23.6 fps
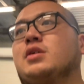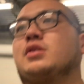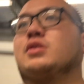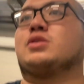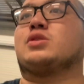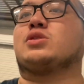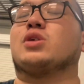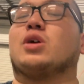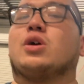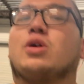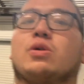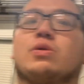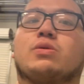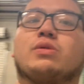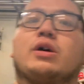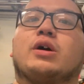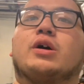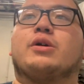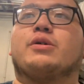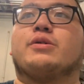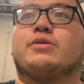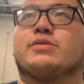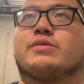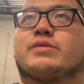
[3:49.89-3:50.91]
So
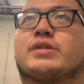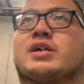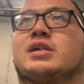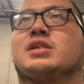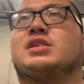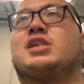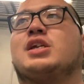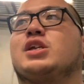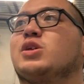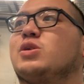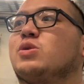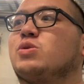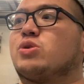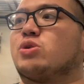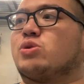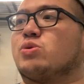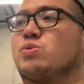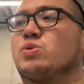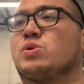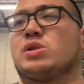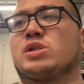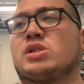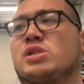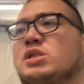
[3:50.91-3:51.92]
I'll continue to
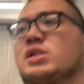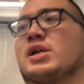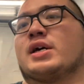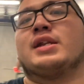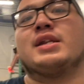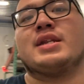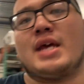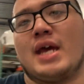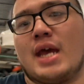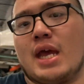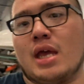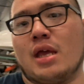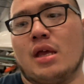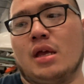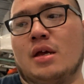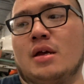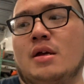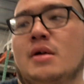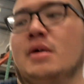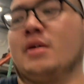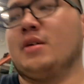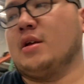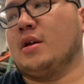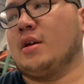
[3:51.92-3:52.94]
Sunday
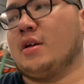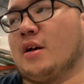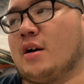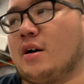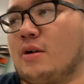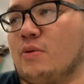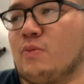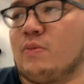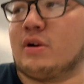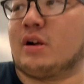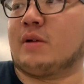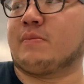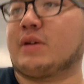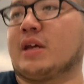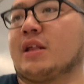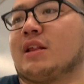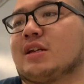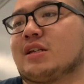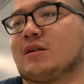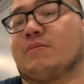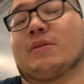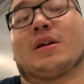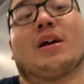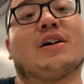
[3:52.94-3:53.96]
when I'm getting
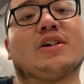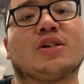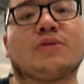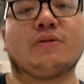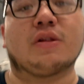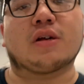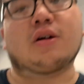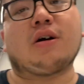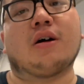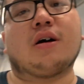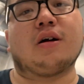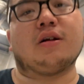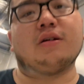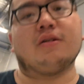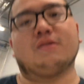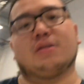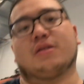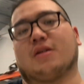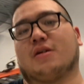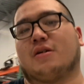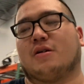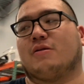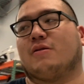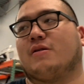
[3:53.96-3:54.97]
something else for the car.
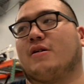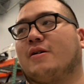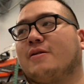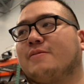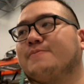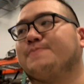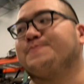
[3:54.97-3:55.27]
So